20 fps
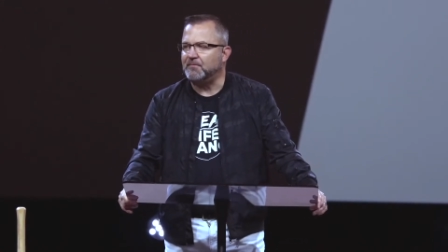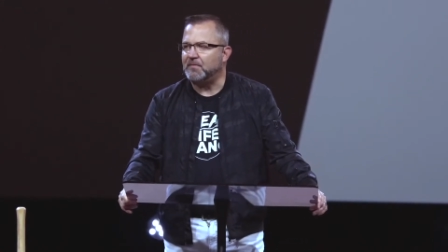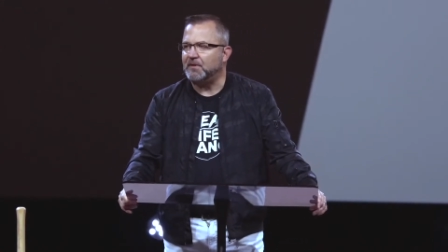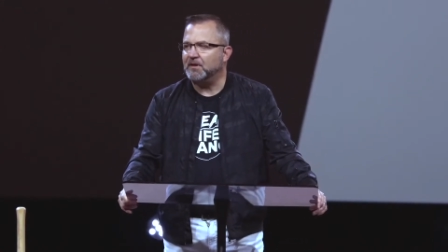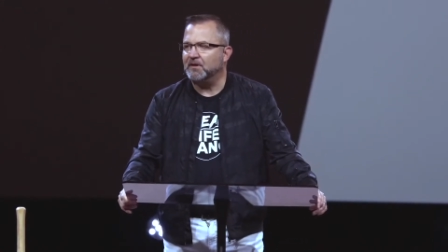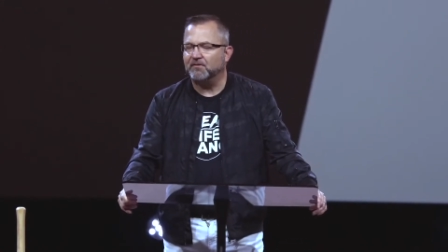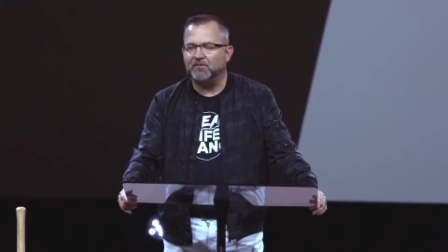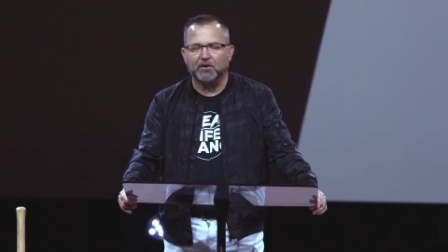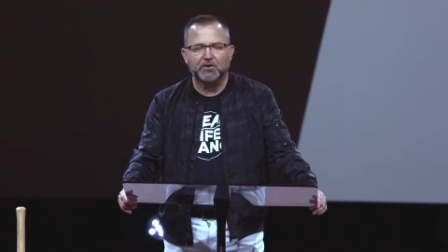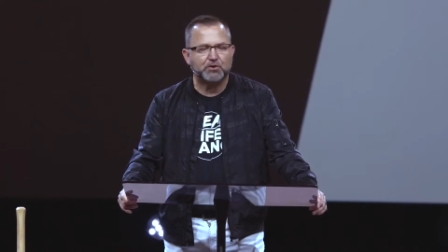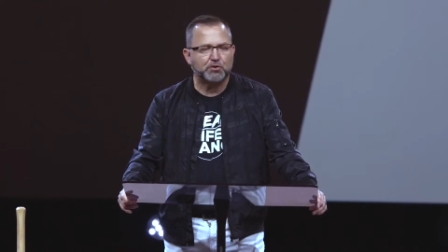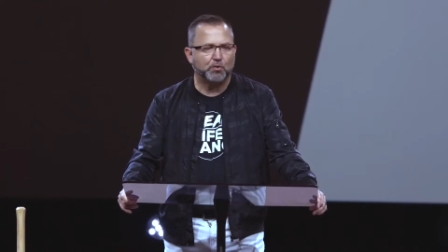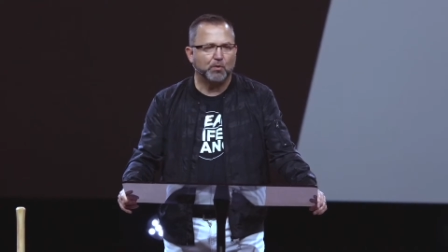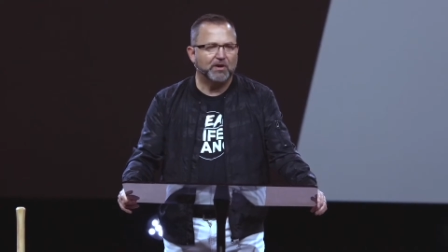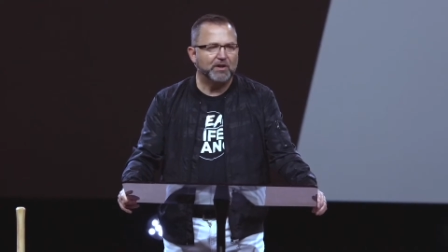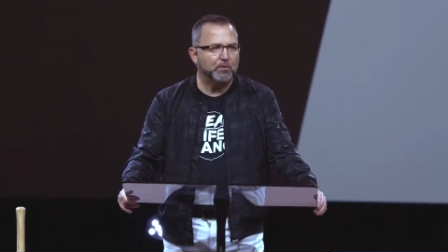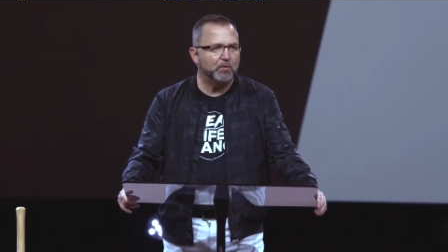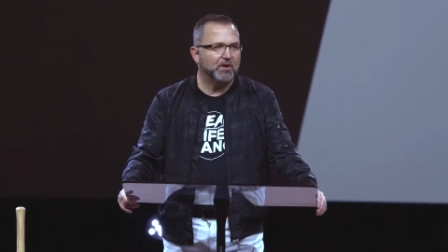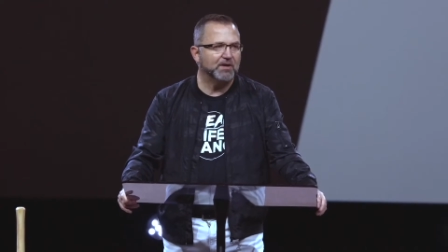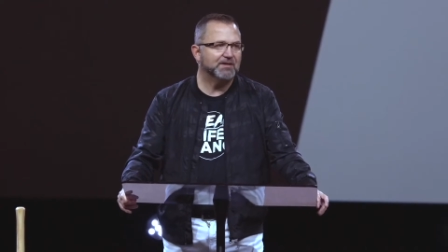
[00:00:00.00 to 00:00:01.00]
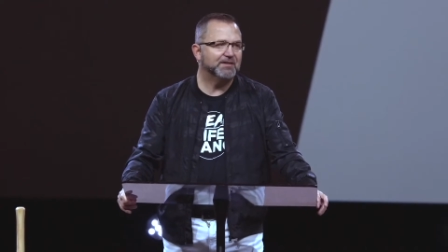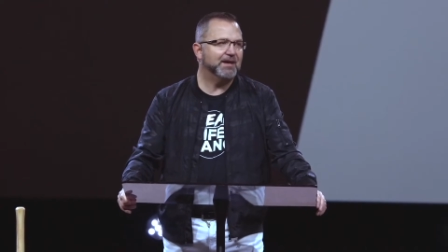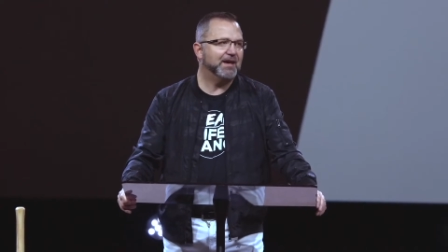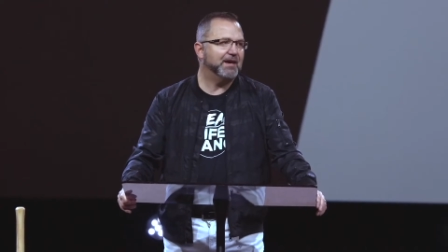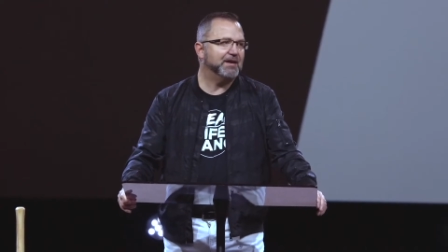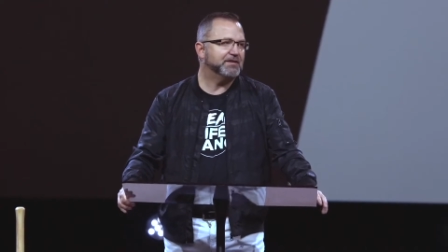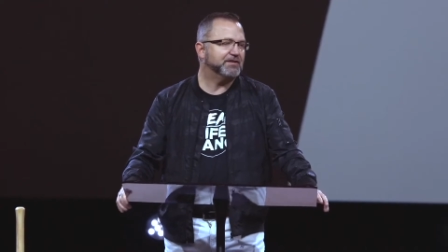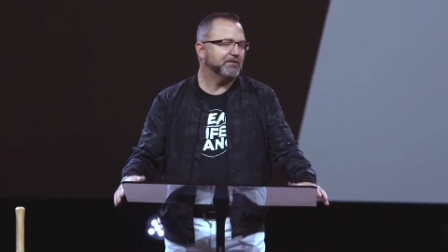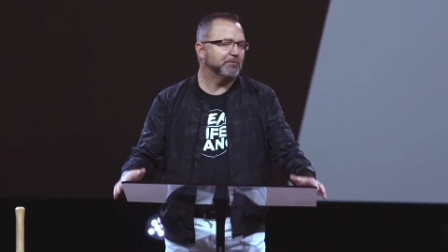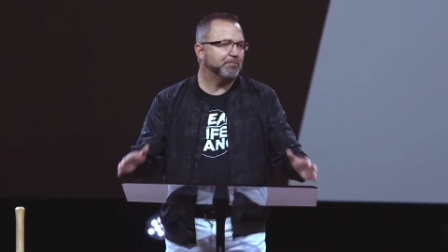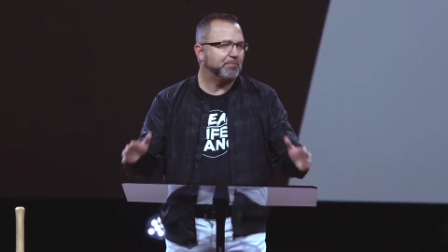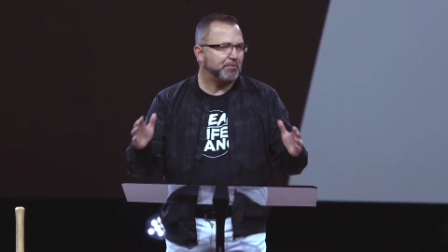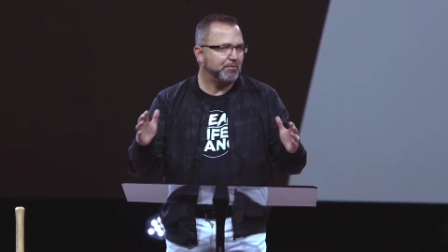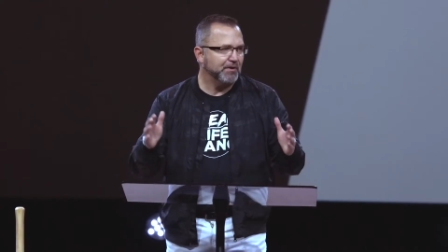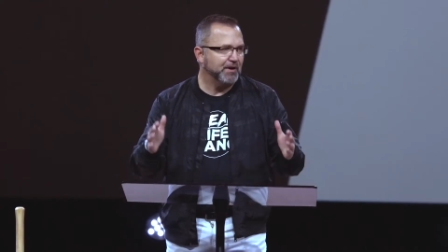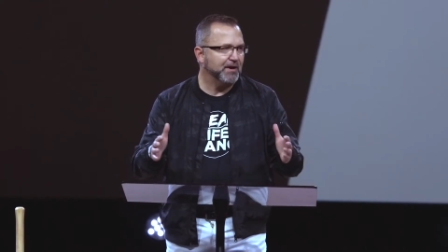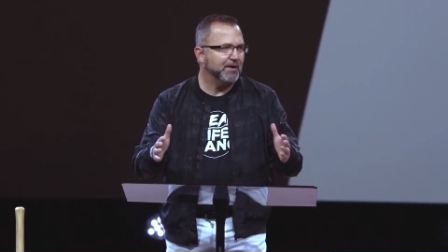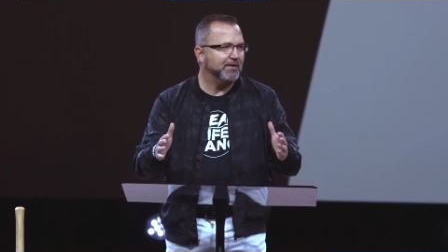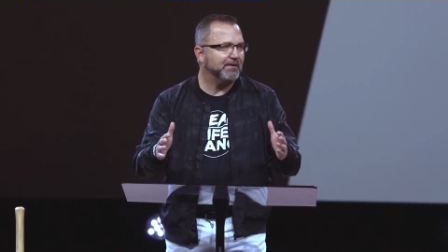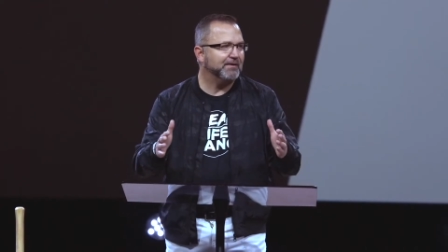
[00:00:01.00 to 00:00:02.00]
of our 21 days of
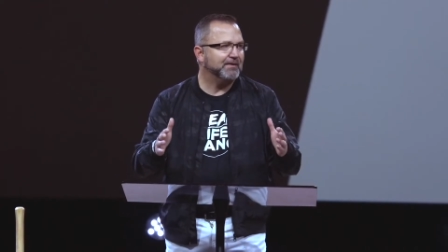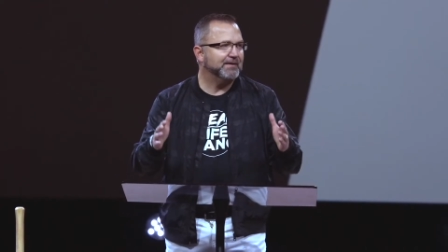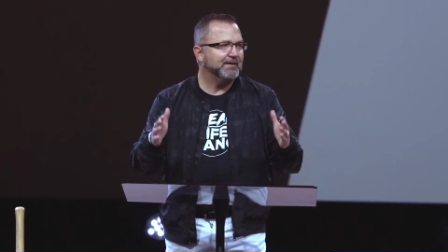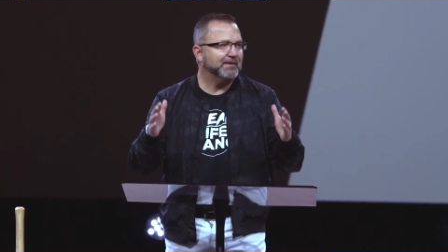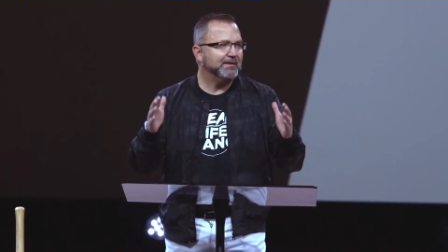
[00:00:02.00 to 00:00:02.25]
prayer